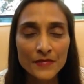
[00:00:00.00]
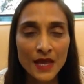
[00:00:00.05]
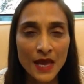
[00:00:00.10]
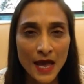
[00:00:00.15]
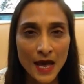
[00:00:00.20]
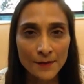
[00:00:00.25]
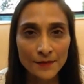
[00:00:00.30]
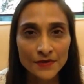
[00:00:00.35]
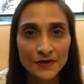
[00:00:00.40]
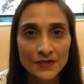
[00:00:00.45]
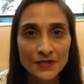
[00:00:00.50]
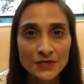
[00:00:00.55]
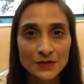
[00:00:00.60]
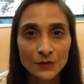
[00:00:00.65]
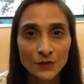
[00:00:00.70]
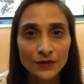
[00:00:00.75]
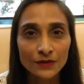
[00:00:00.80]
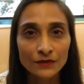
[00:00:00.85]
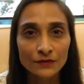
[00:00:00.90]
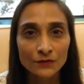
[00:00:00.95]
happens
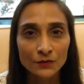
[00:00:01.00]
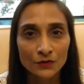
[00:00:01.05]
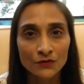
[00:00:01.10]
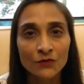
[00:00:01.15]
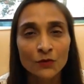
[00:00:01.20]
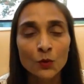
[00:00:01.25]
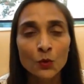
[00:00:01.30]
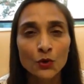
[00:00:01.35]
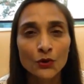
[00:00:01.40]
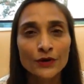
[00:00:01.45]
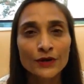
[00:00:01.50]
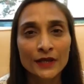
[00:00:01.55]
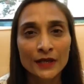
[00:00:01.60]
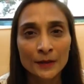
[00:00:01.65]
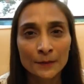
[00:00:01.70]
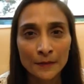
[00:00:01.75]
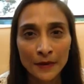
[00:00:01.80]
with sort of working